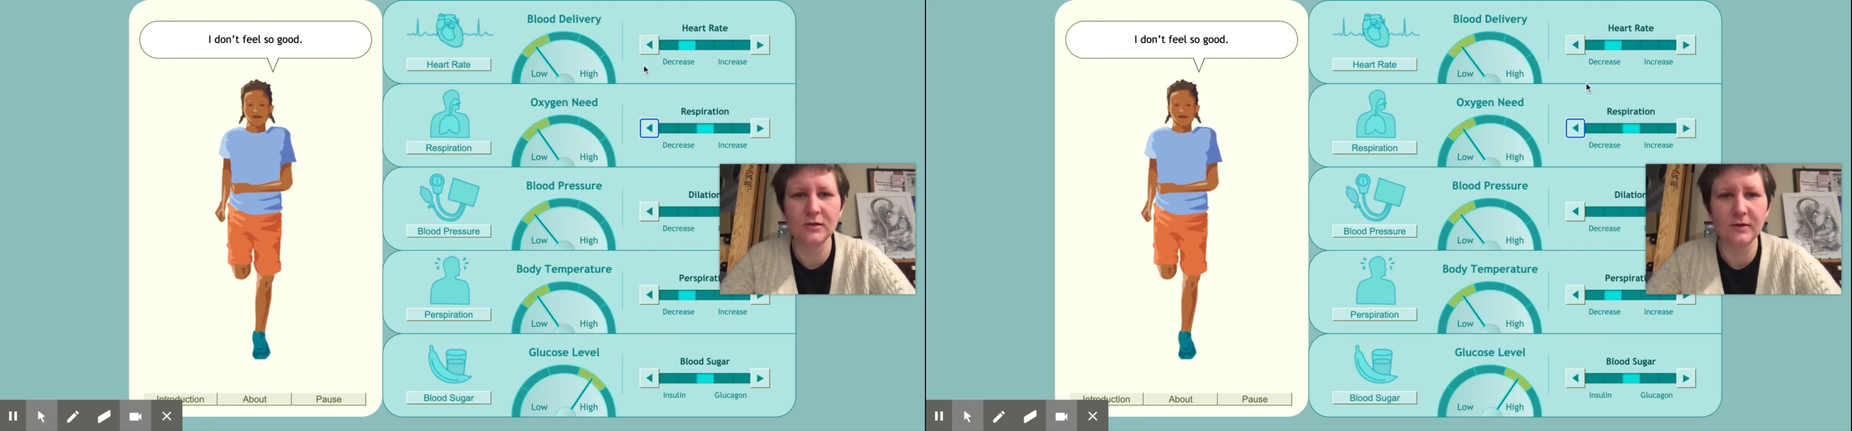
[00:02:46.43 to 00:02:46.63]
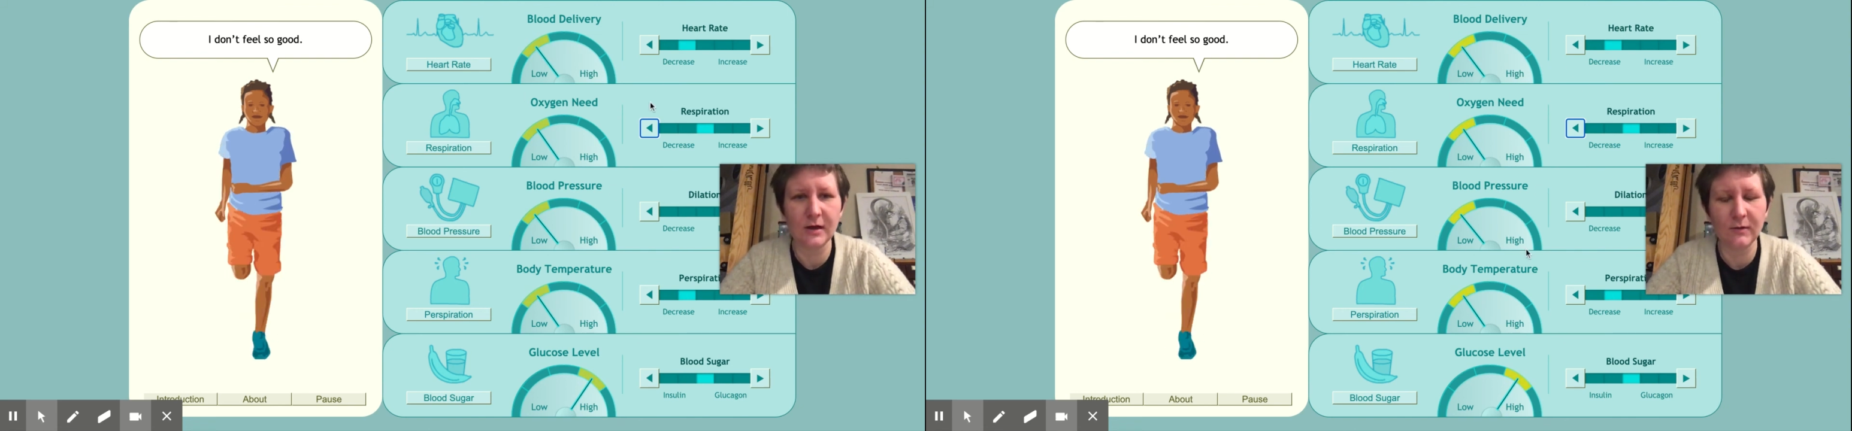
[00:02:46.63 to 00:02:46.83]

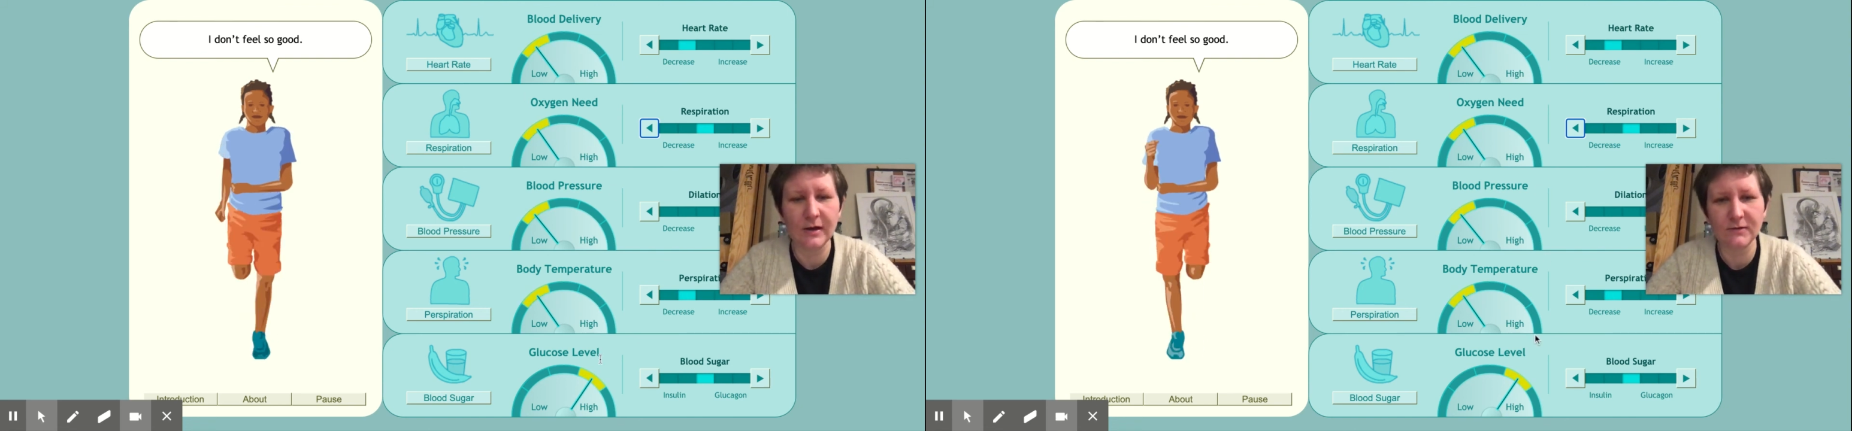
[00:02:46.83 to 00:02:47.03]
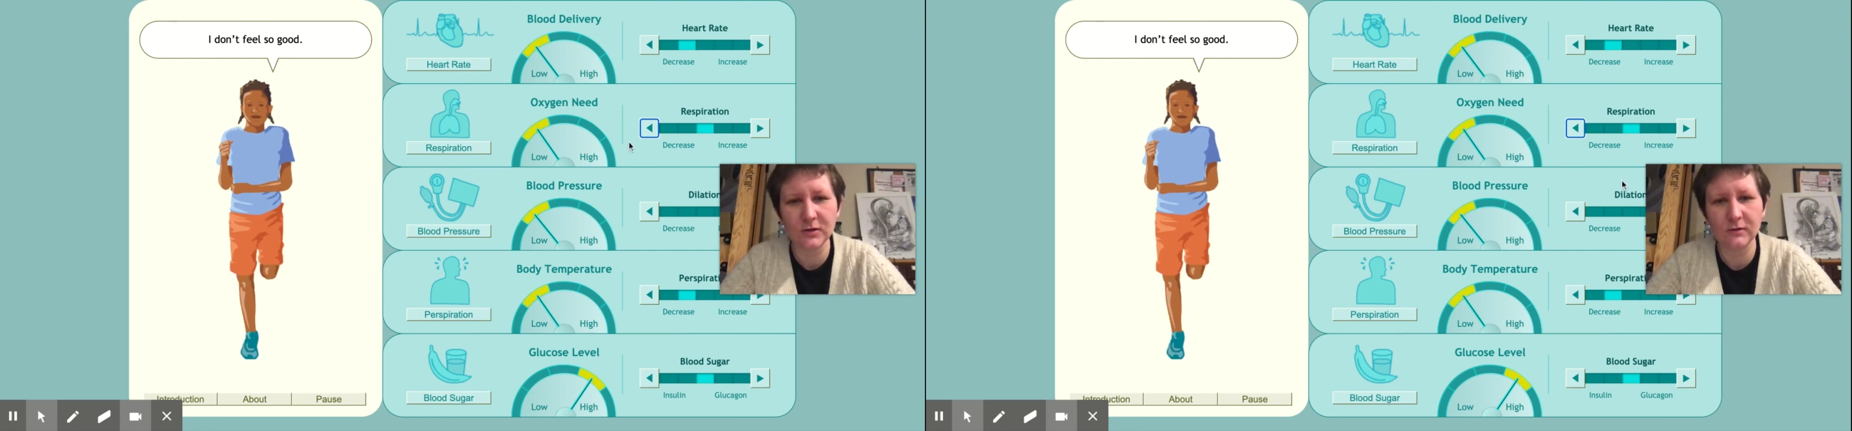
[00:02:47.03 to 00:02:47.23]
So now we
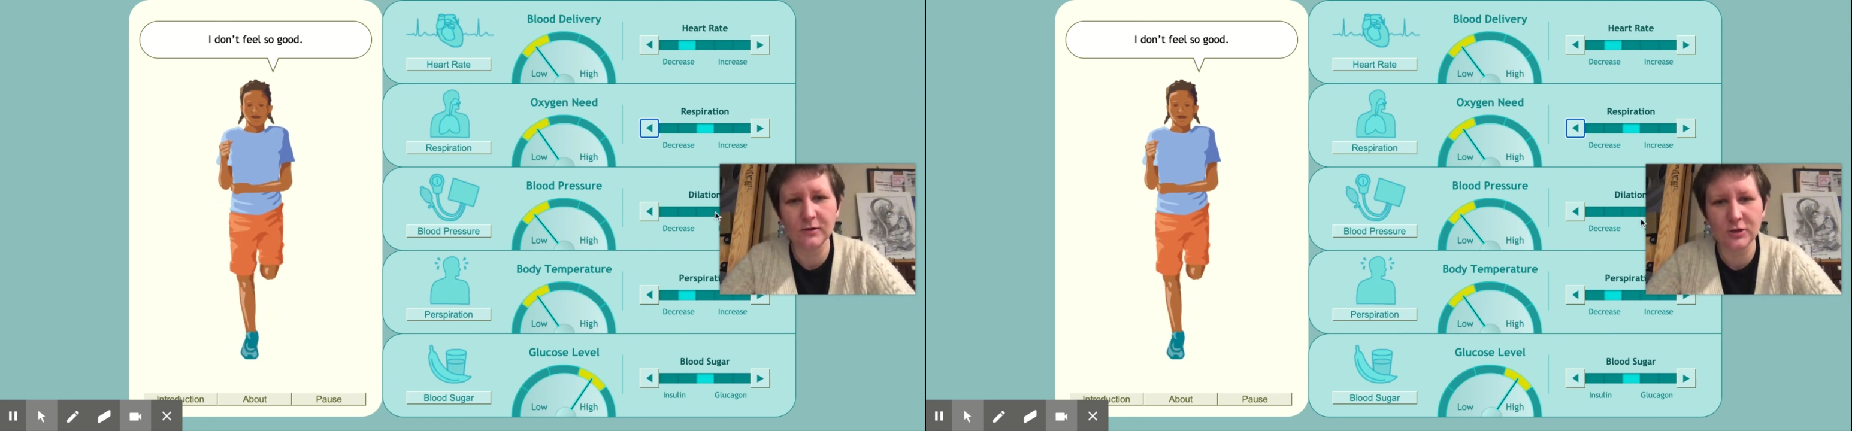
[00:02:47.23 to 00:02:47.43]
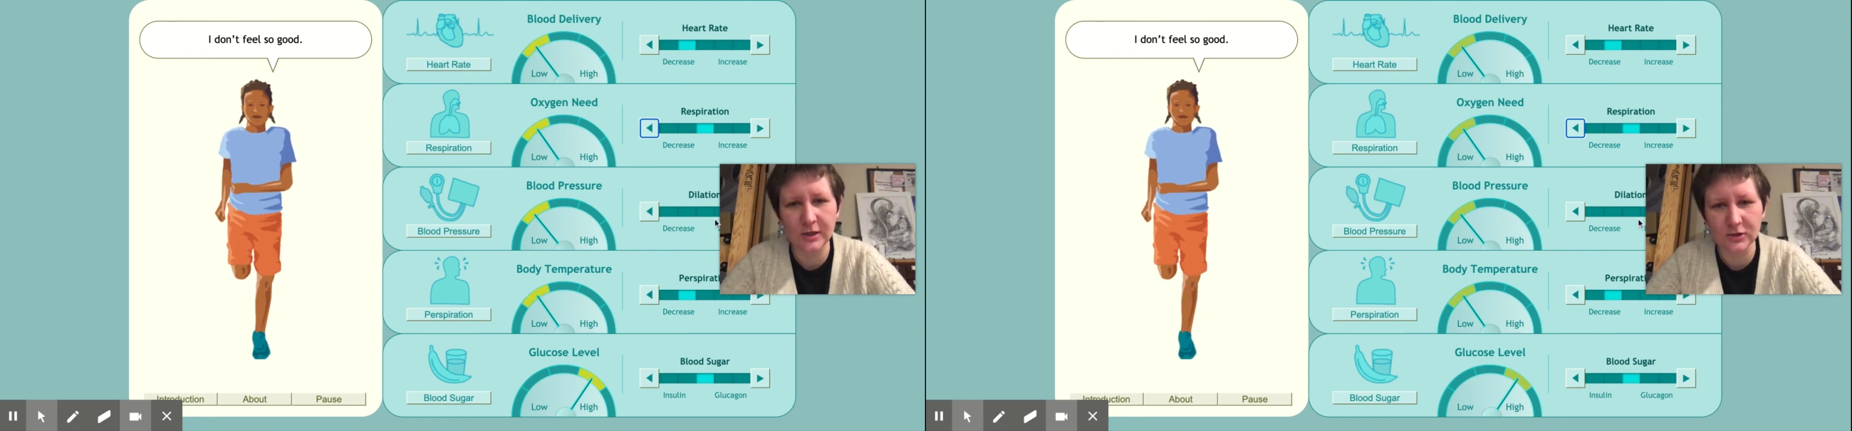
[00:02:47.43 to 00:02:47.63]
have to go
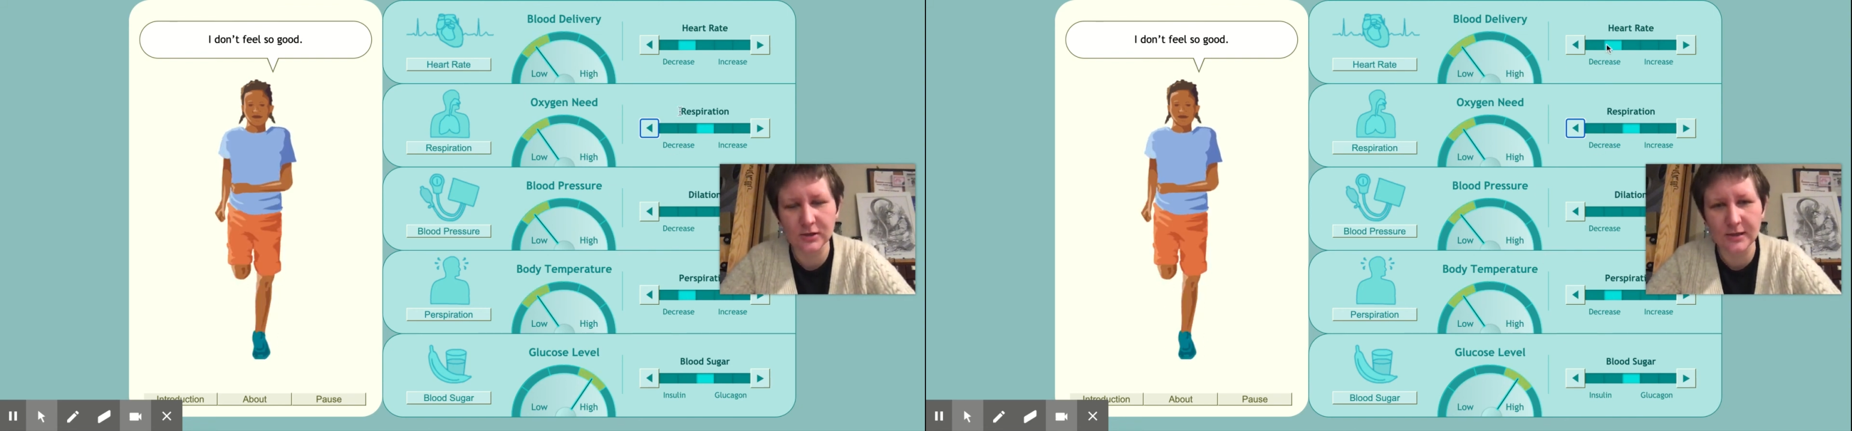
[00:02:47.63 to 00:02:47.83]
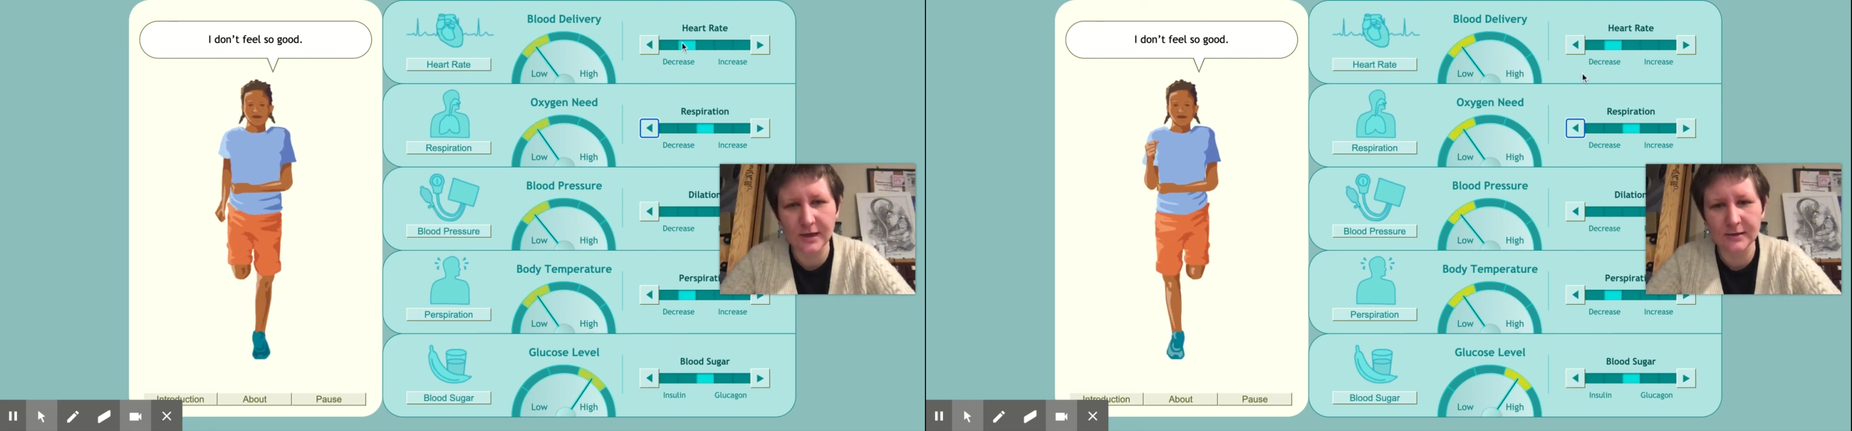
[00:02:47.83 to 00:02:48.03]
and change
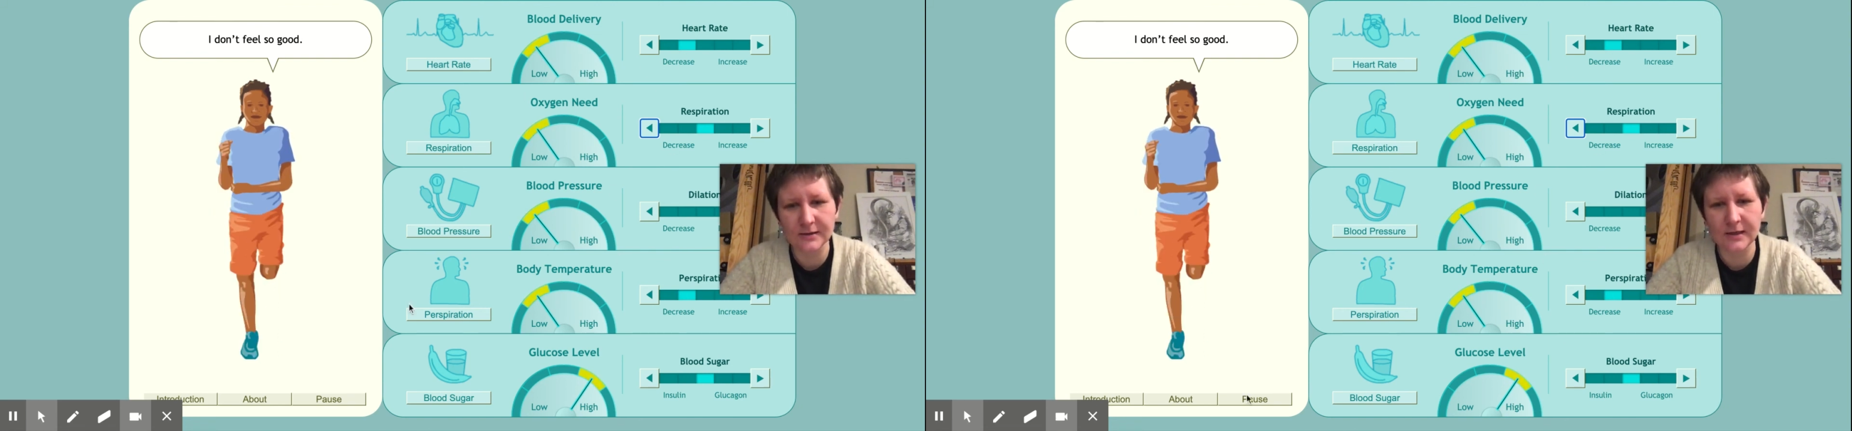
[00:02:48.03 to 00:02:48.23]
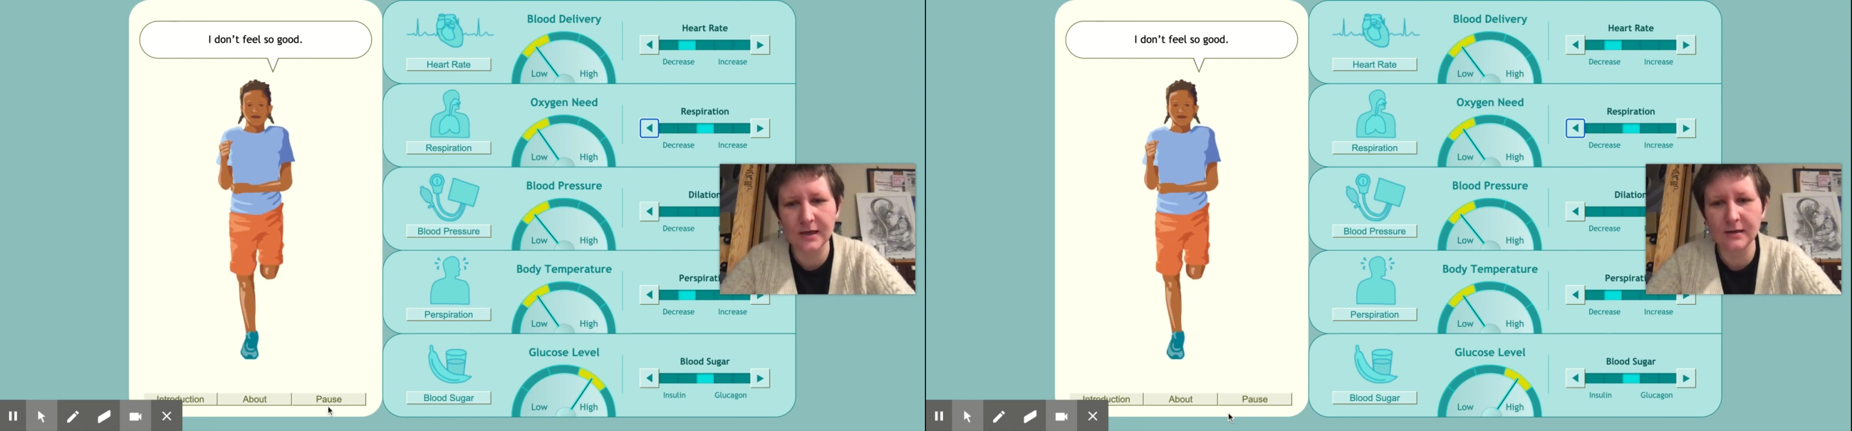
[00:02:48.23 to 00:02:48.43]
the dials
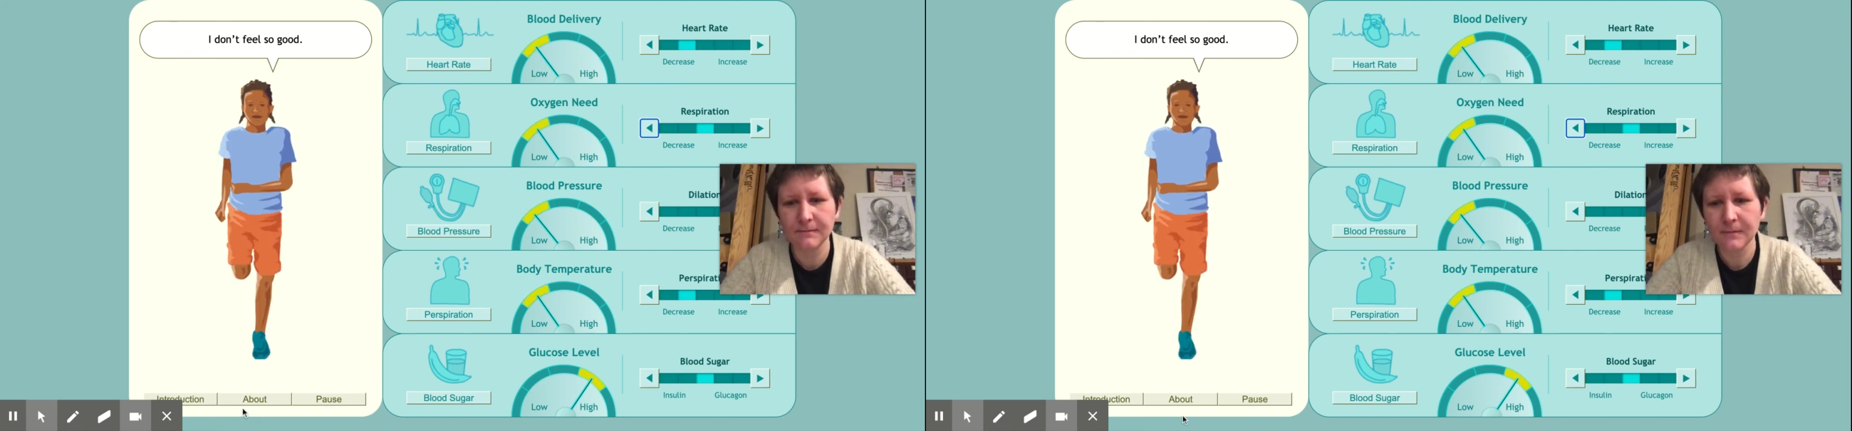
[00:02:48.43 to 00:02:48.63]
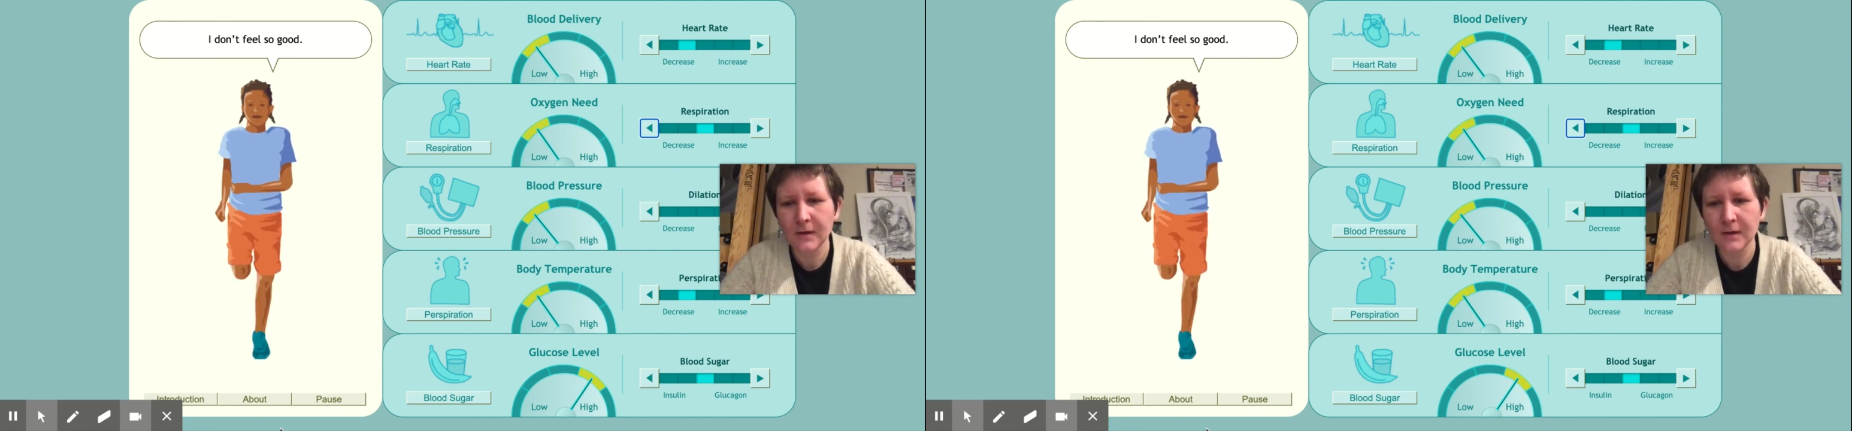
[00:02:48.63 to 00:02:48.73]
again.